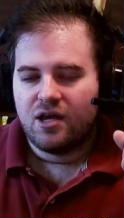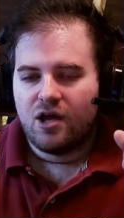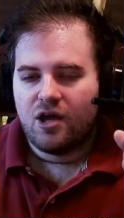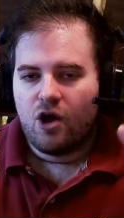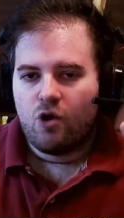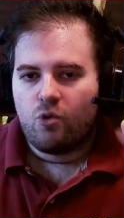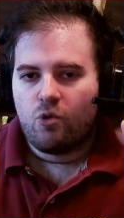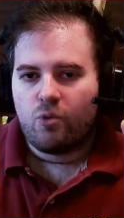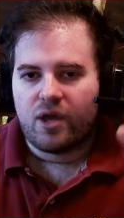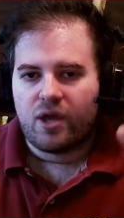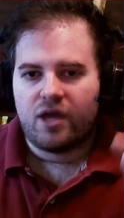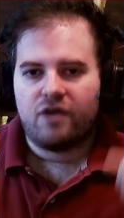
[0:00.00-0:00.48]

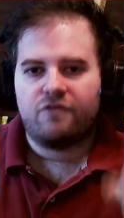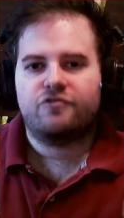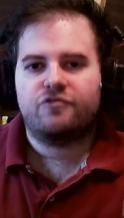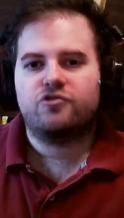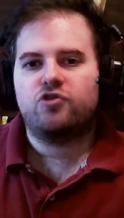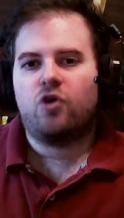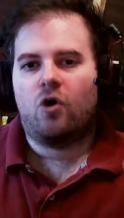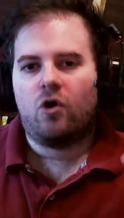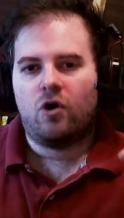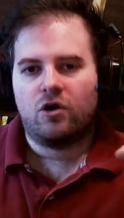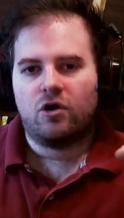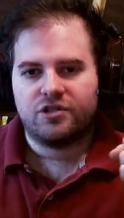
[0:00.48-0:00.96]
we've
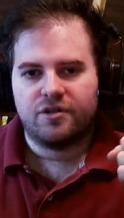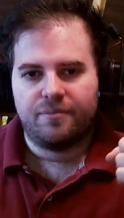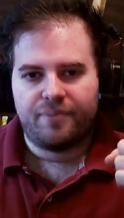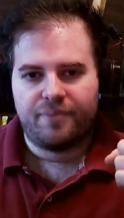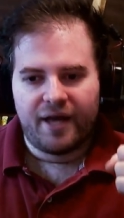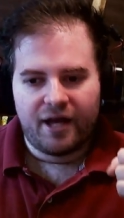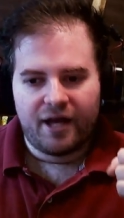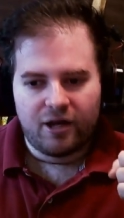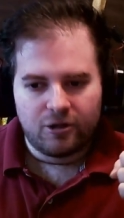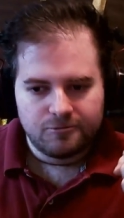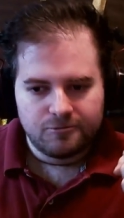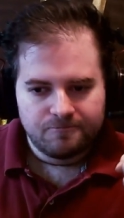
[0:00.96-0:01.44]
talked
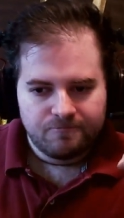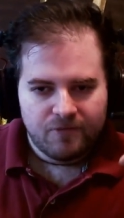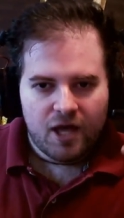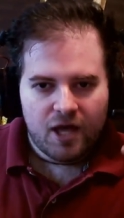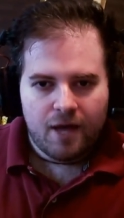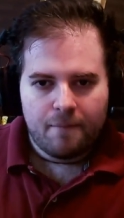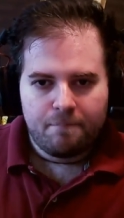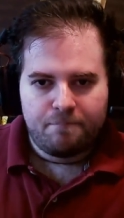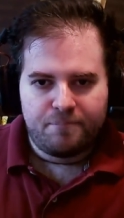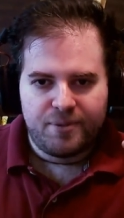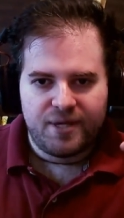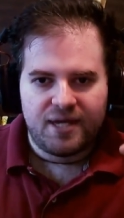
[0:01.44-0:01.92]
about
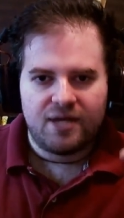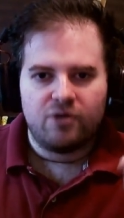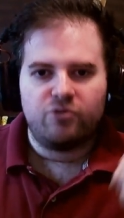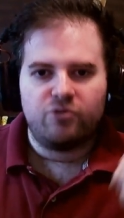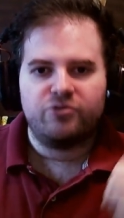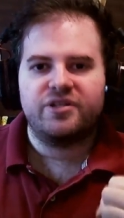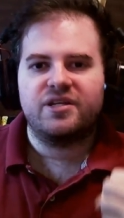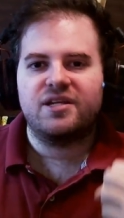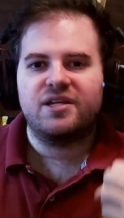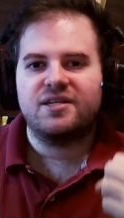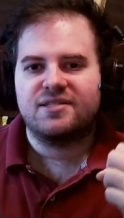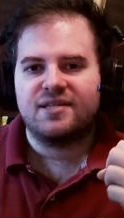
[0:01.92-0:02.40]
being able
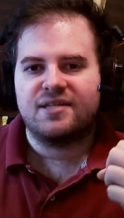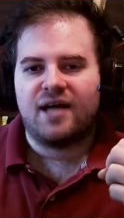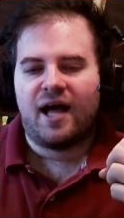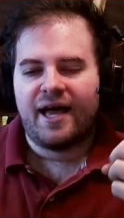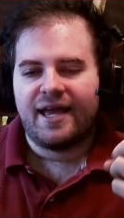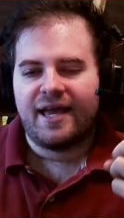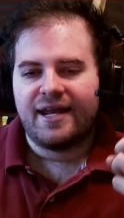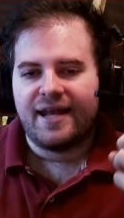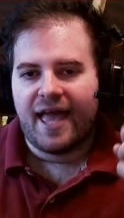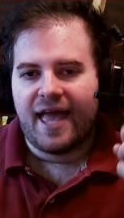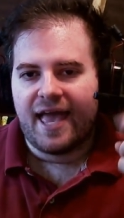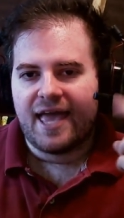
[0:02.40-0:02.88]
to
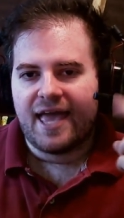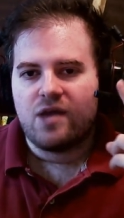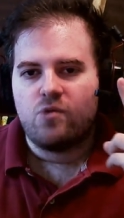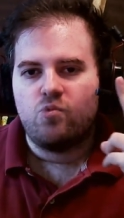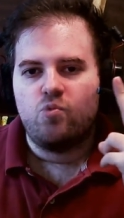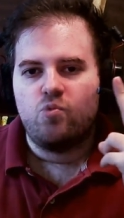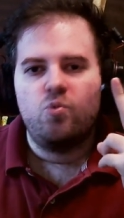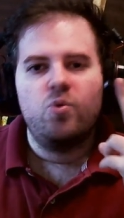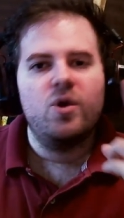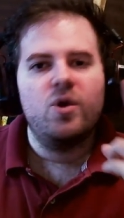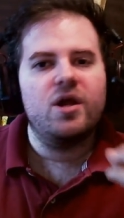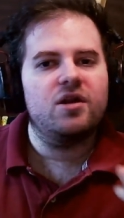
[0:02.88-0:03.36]
design a
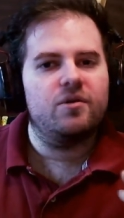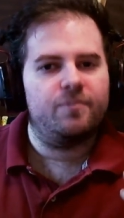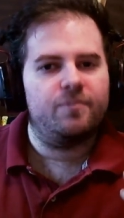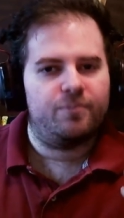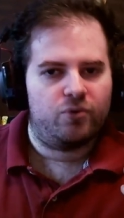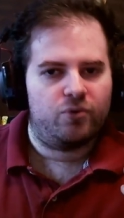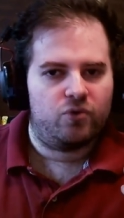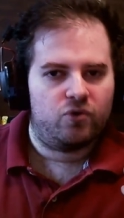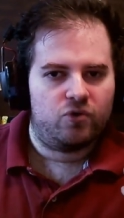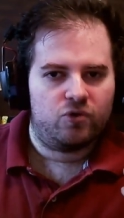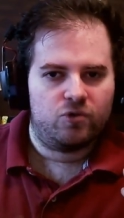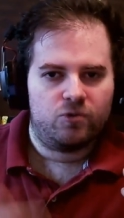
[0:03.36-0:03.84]

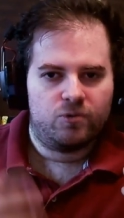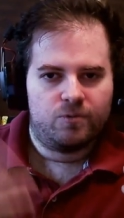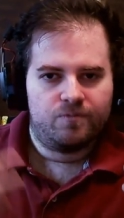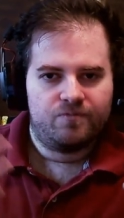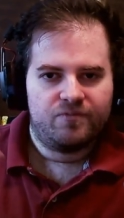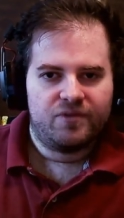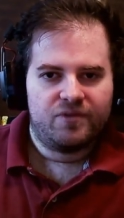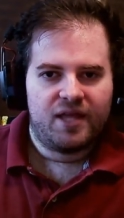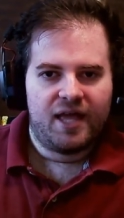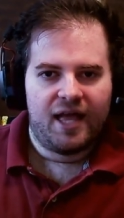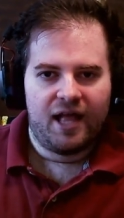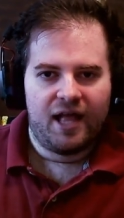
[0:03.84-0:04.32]
winnable
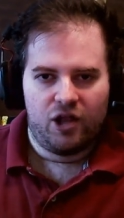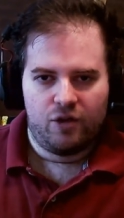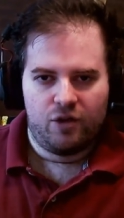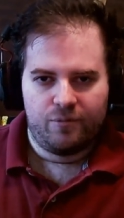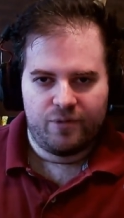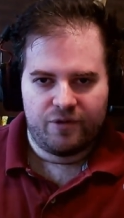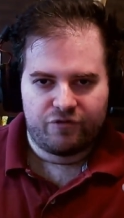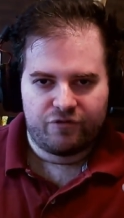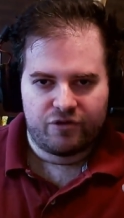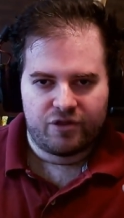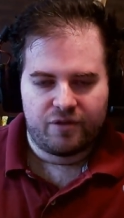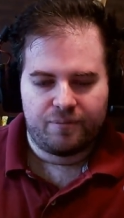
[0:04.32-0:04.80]

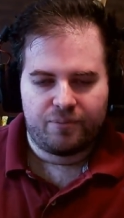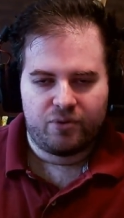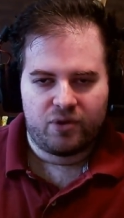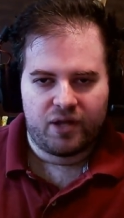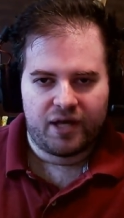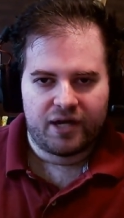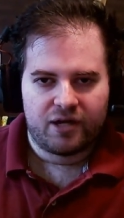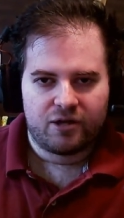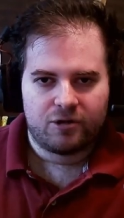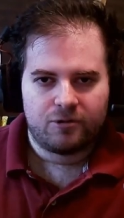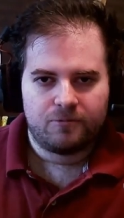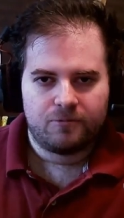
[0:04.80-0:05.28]
element for the
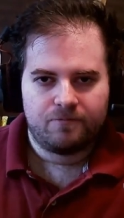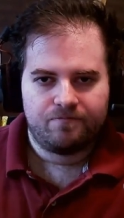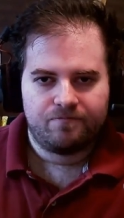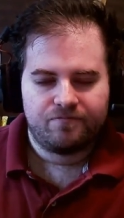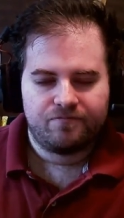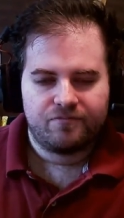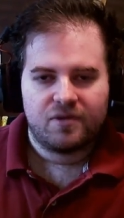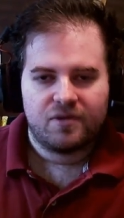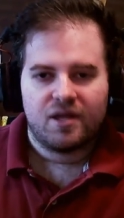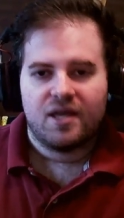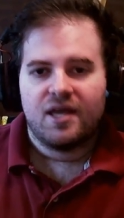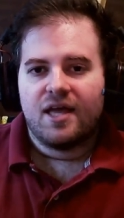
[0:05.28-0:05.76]
player,
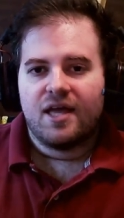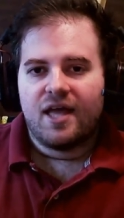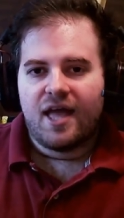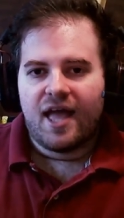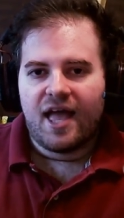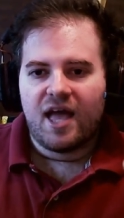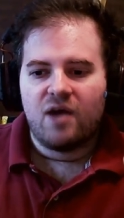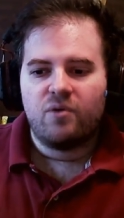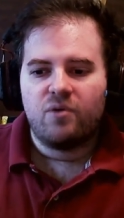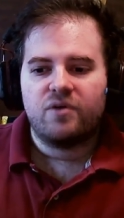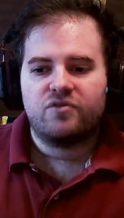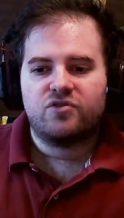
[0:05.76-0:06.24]

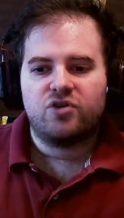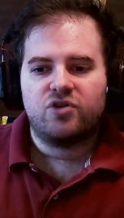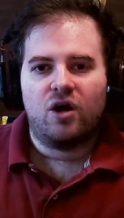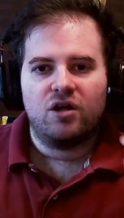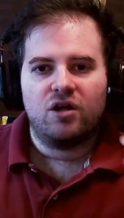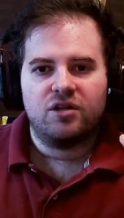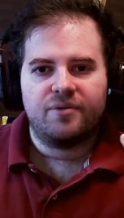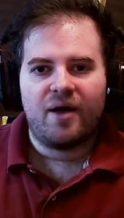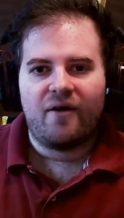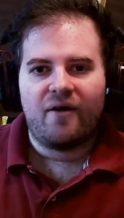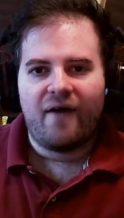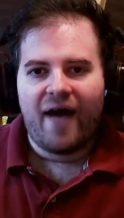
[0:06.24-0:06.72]
and we've
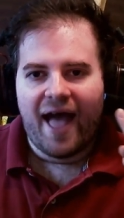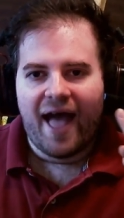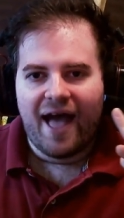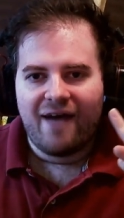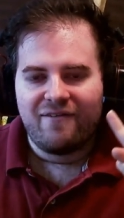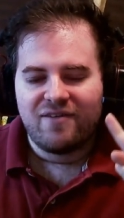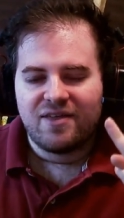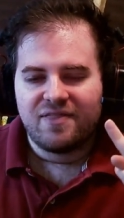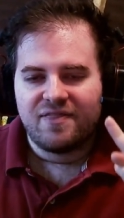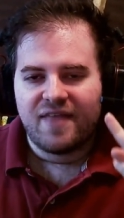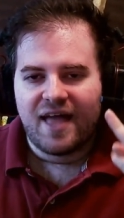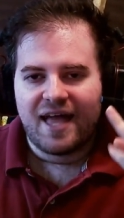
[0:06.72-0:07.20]
talked about
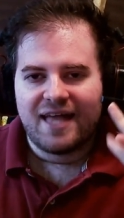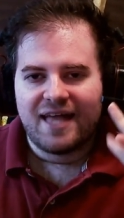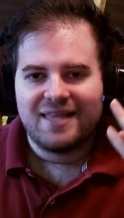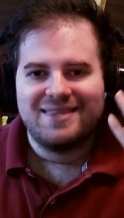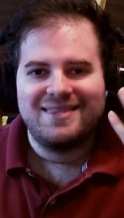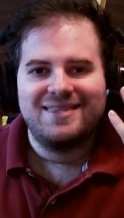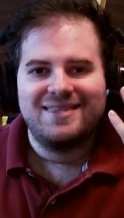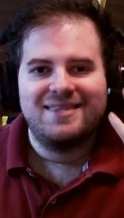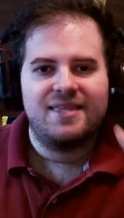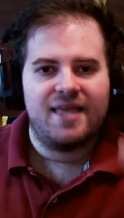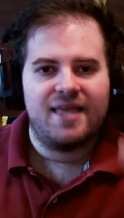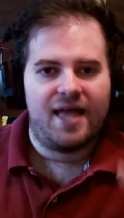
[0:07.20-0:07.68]
having that
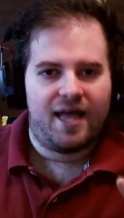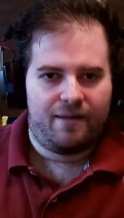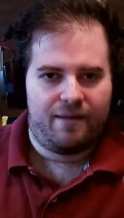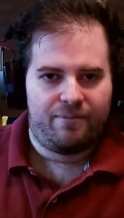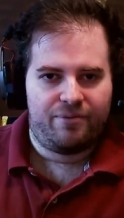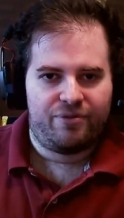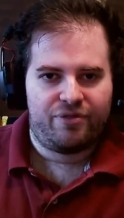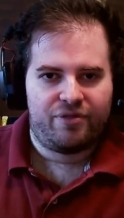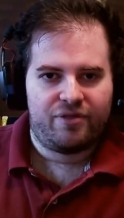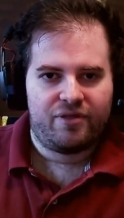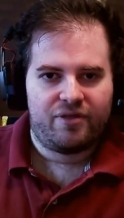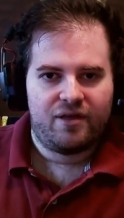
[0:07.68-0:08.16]

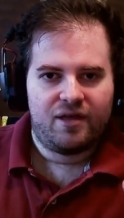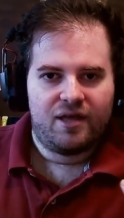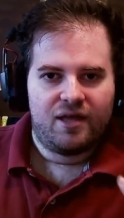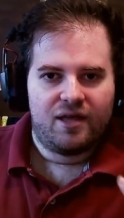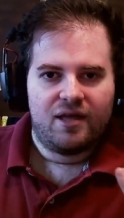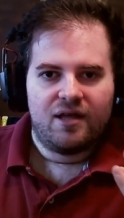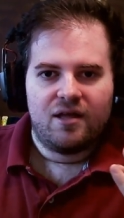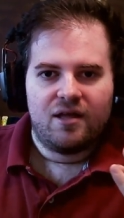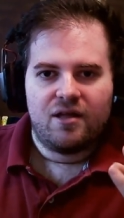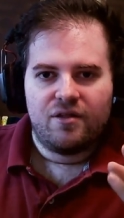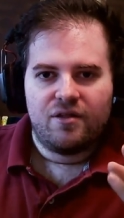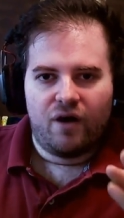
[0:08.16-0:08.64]
depth
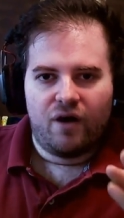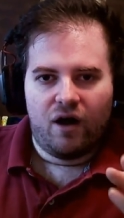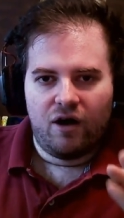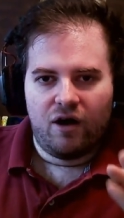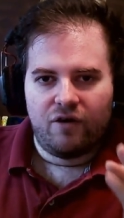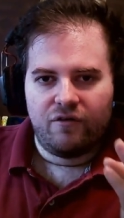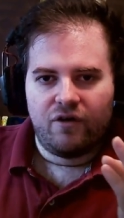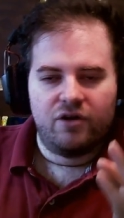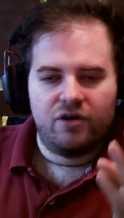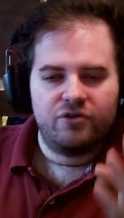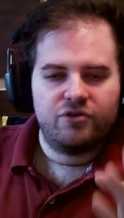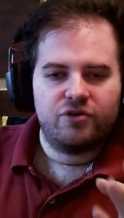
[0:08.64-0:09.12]
uh,
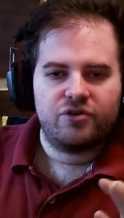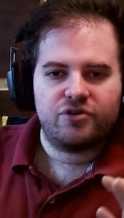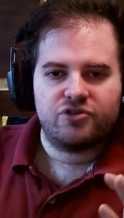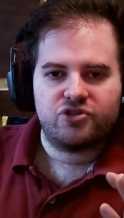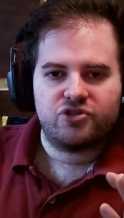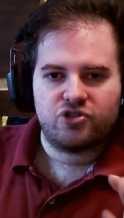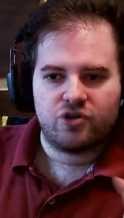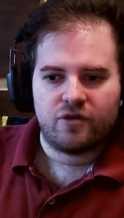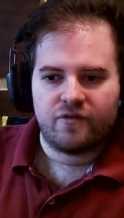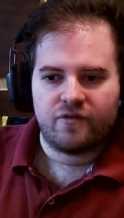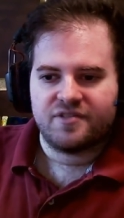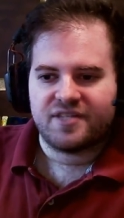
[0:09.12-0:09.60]
under the
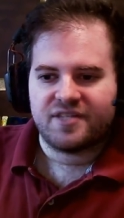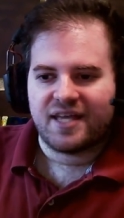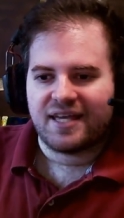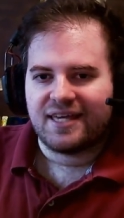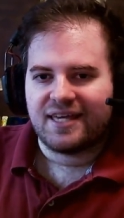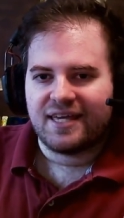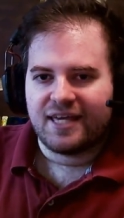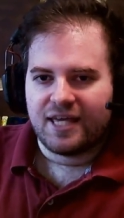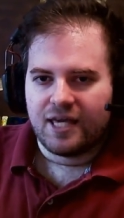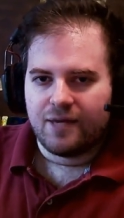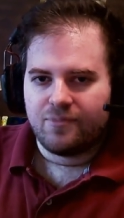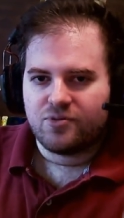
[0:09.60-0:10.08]
surface that
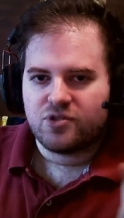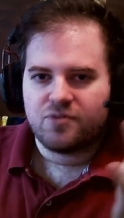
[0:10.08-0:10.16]
keeps